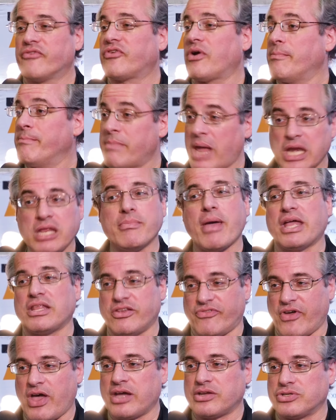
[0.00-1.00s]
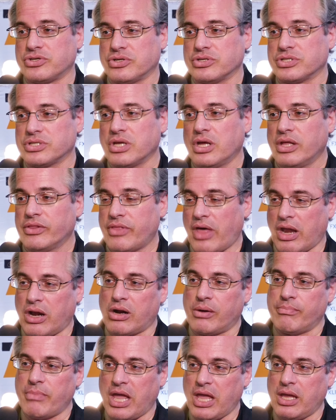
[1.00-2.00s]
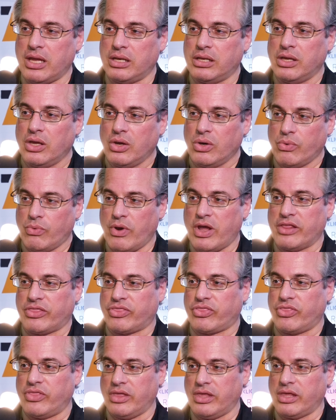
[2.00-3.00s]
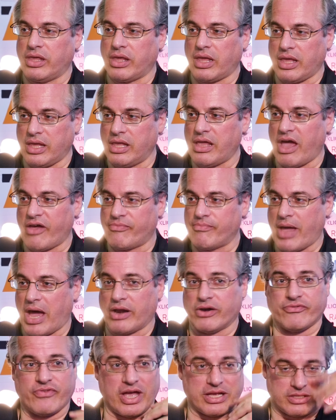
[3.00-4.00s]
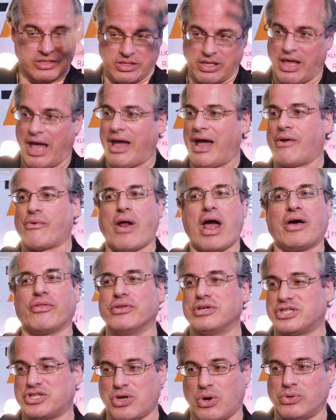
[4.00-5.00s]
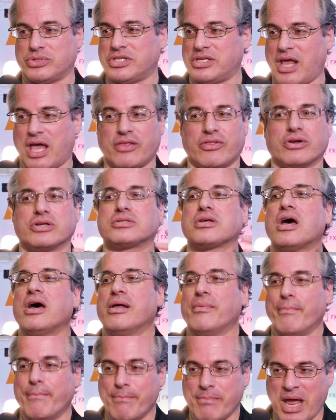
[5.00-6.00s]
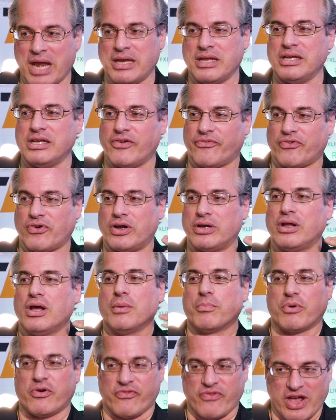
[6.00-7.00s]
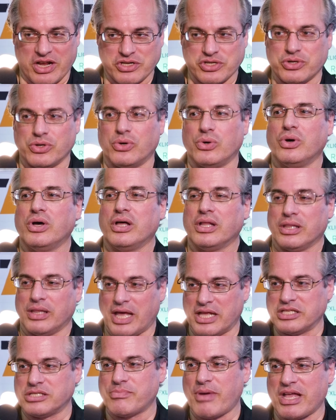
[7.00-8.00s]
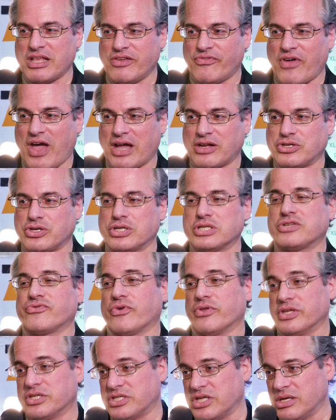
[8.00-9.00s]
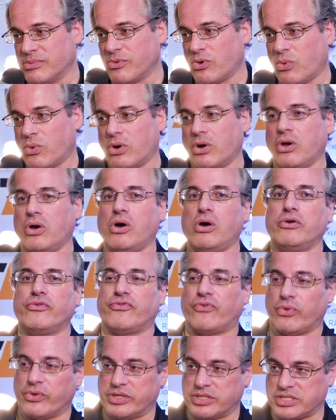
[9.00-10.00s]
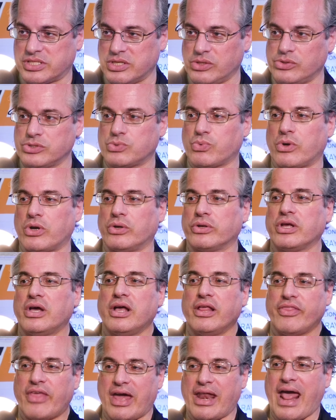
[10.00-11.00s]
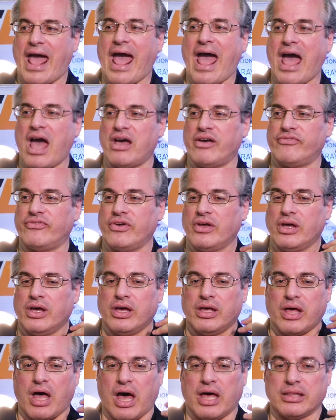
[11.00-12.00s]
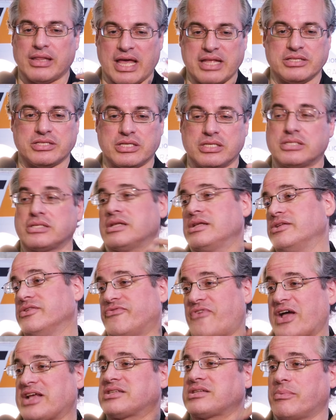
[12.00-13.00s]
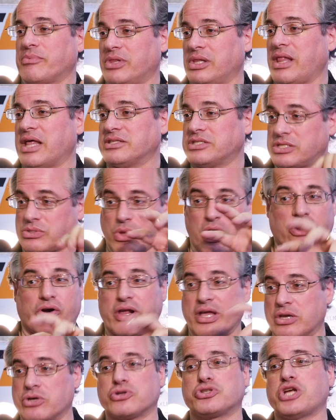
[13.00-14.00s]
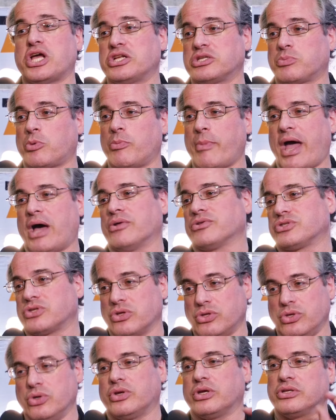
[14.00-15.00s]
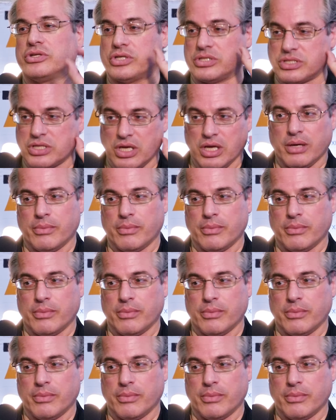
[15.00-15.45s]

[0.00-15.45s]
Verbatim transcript: from many manufacturers that are made with the EF mount. In fact, around this show today. There's many different professional lens manufacturers for the cinema world, for the stills world, that have uh, lenses. In fact, some of the lenses that are interchangeable mount, so you can just